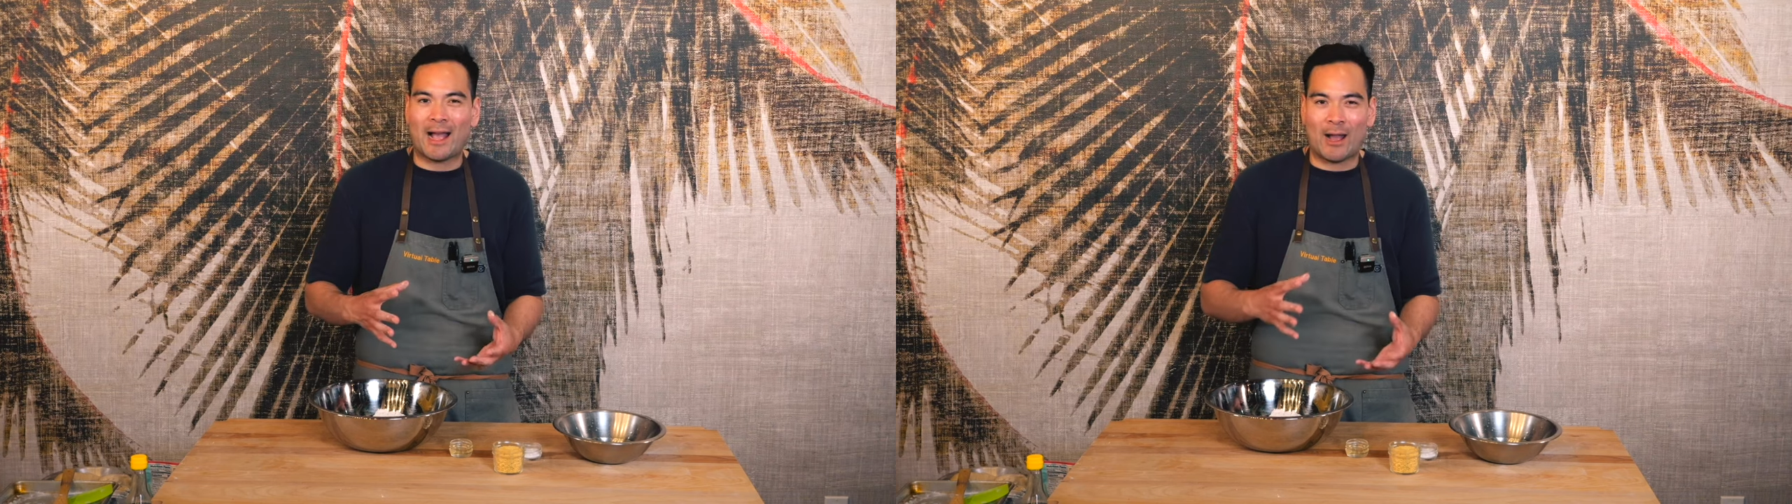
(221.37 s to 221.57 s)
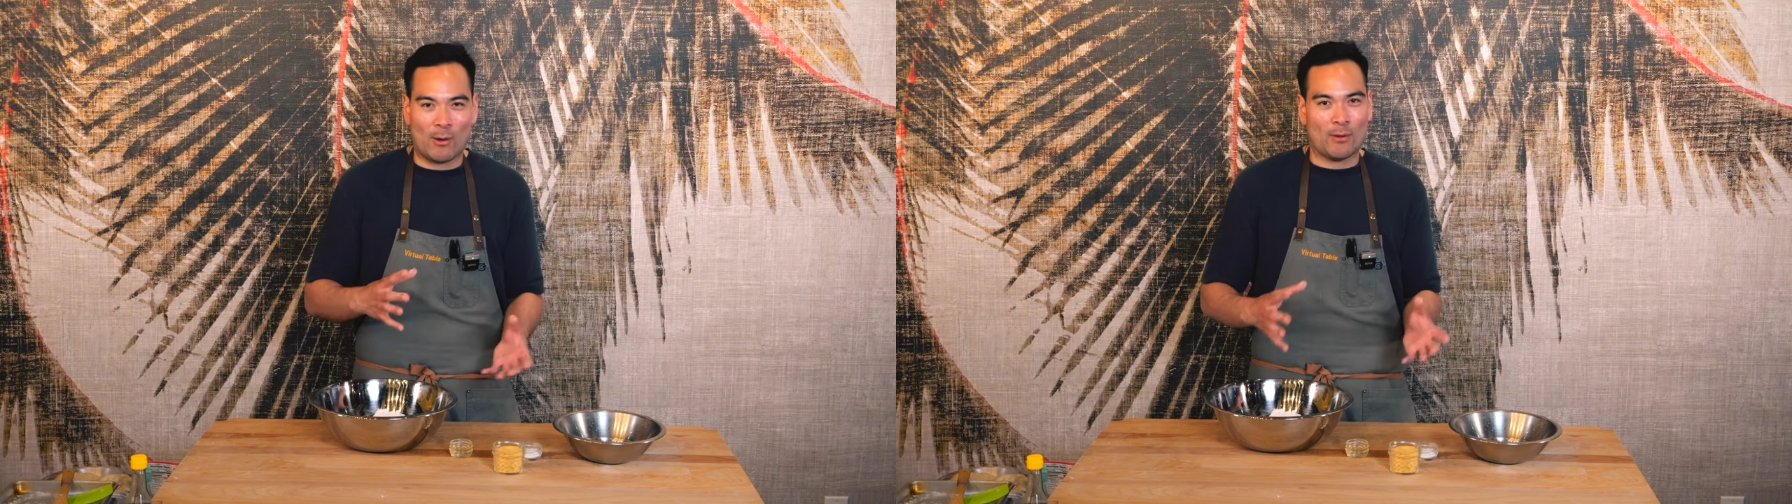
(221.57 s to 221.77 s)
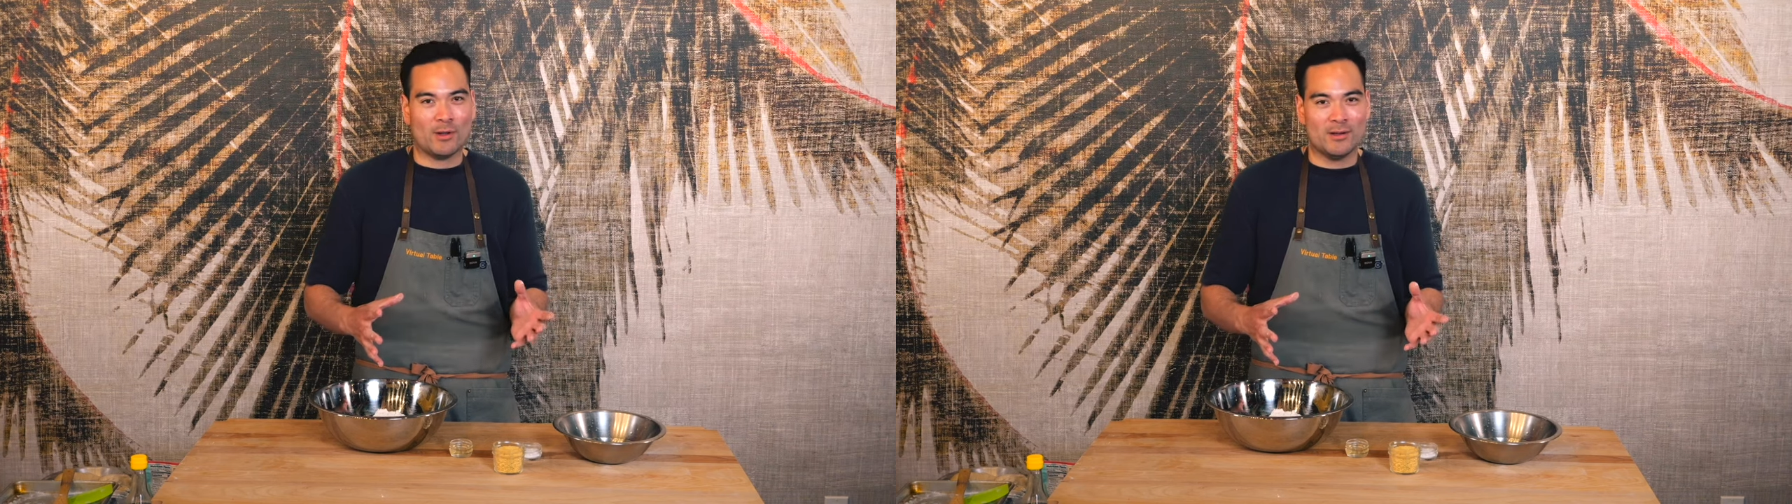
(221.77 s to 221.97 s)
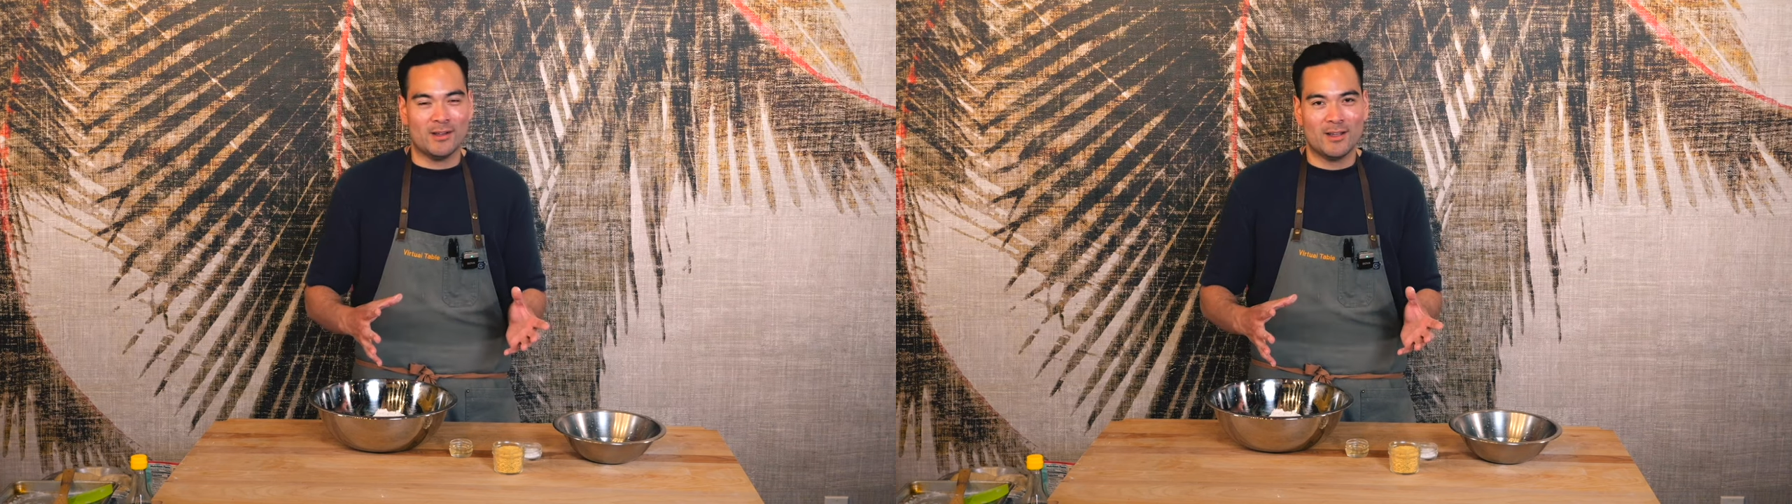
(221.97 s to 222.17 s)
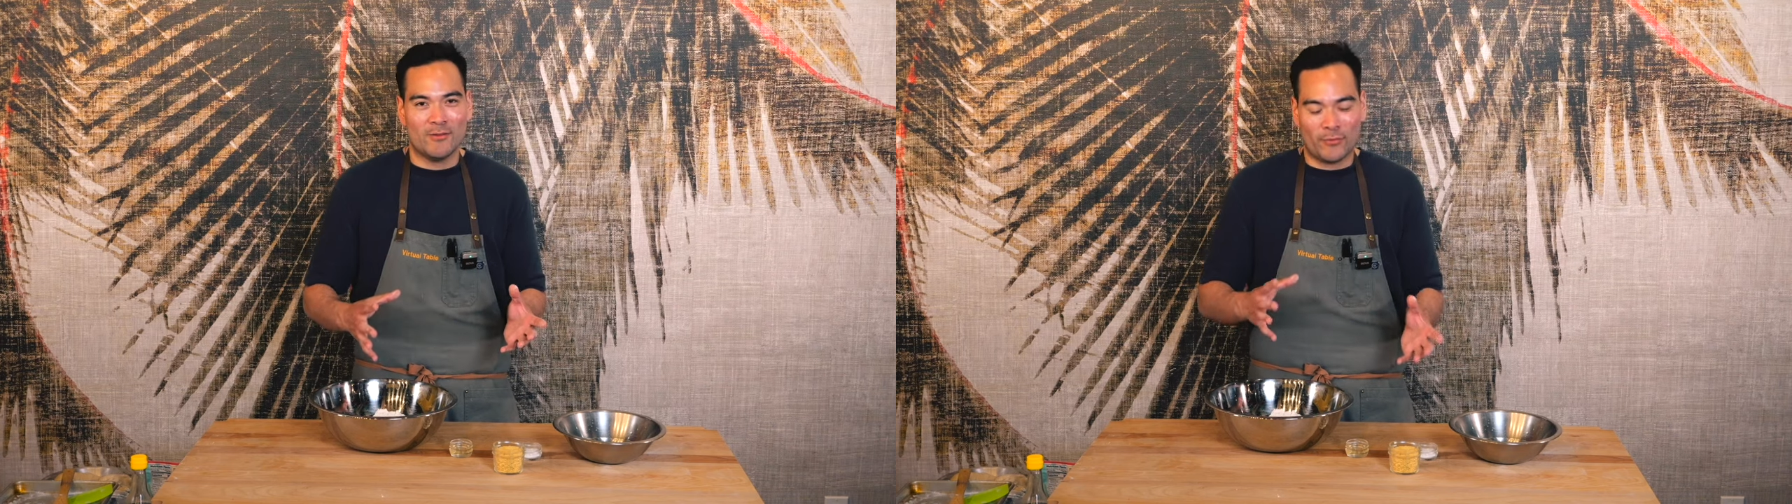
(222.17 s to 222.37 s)
how I would
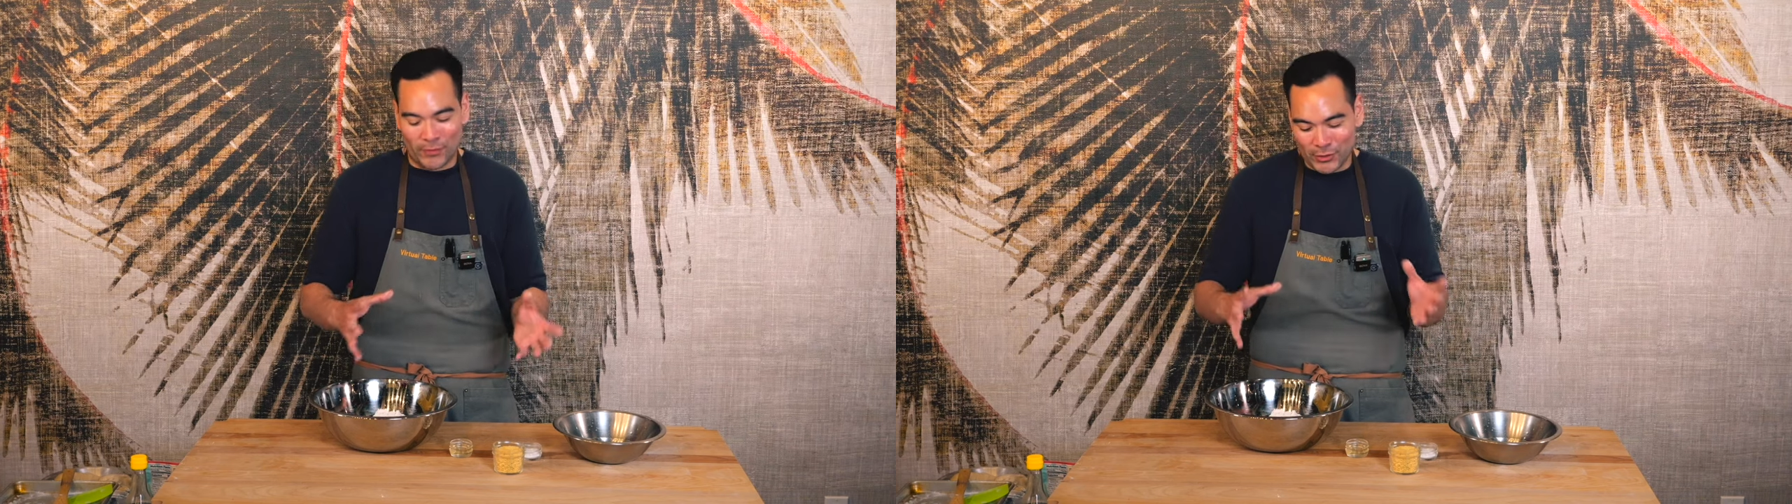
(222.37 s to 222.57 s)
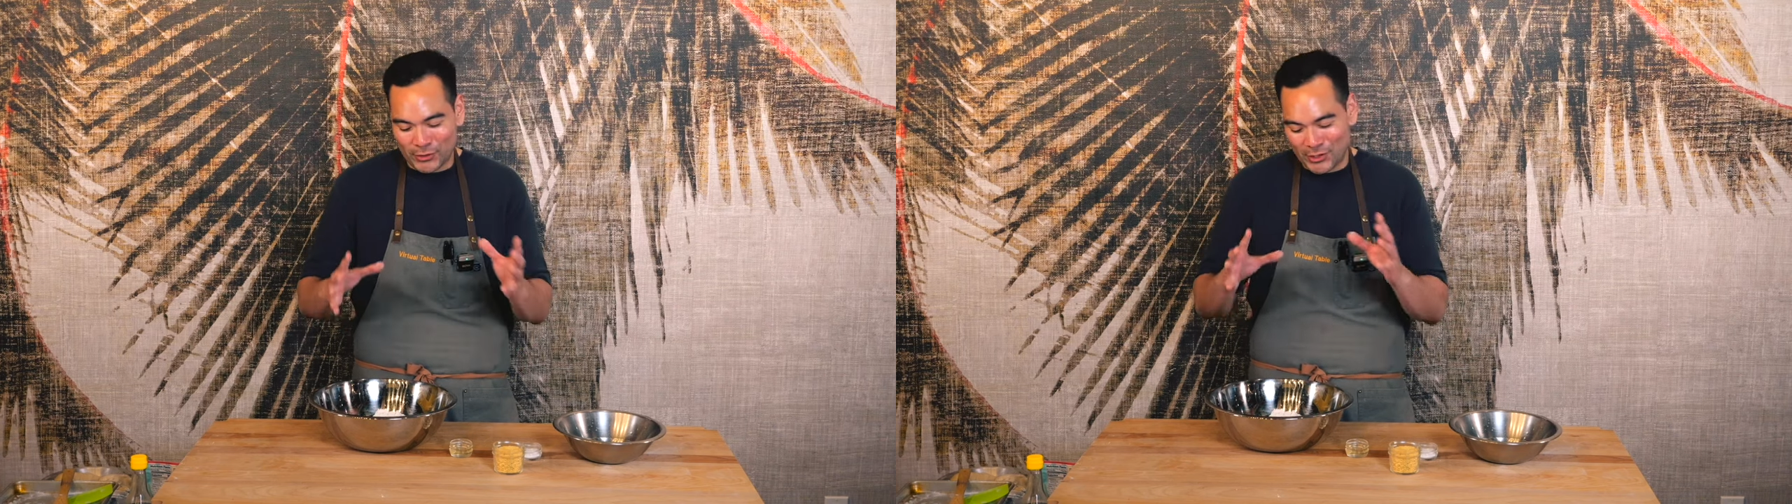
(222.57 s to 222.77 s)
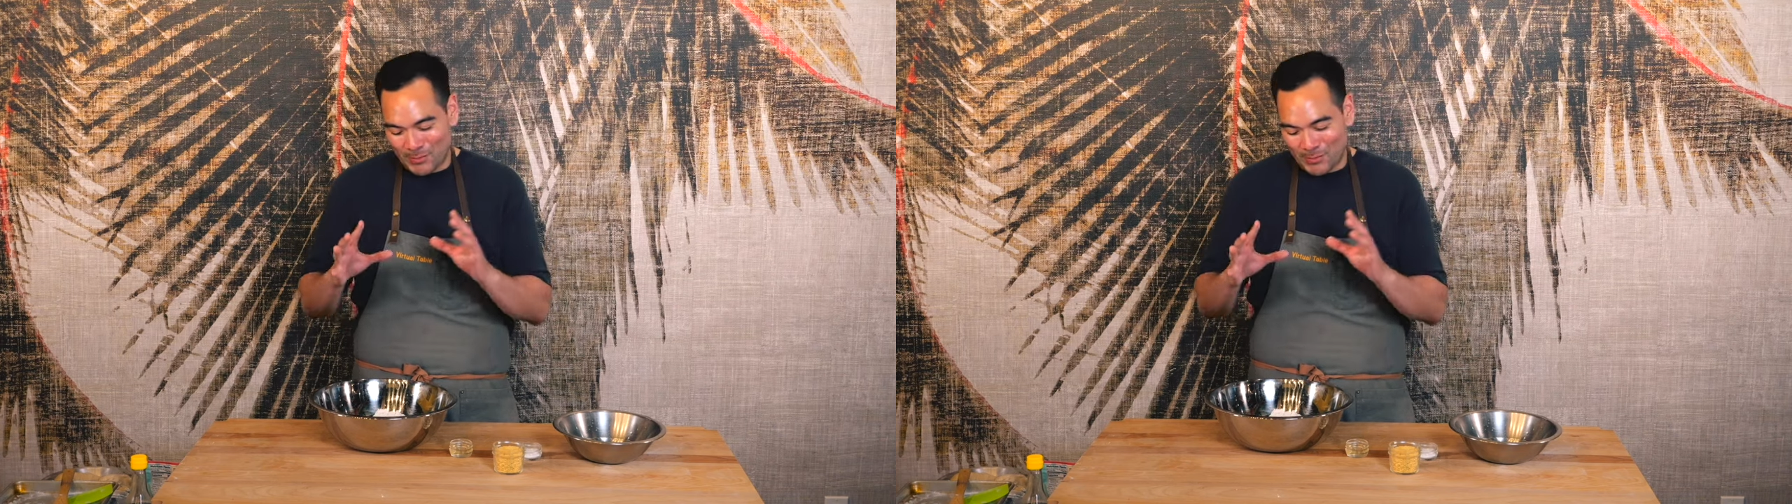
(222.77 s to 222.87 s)
feel